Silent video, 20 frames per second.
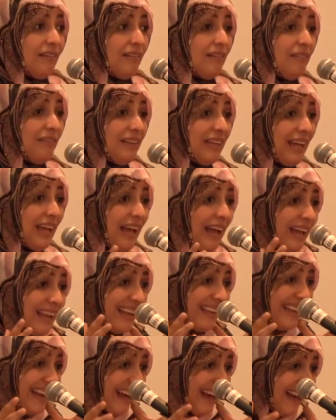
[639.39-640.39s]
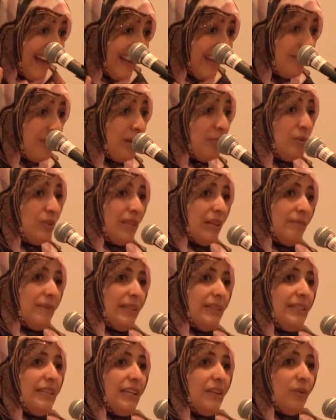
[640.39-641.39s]
I call upon
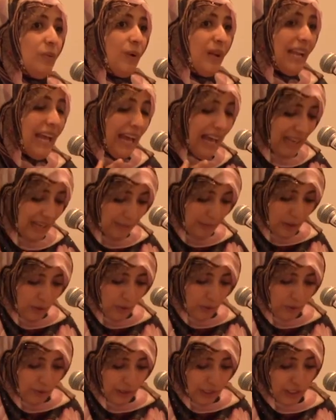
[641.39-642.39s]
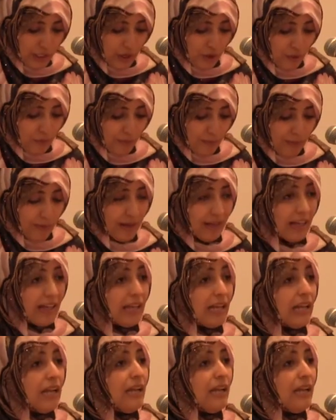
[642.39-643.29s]
female leaders in the civilized world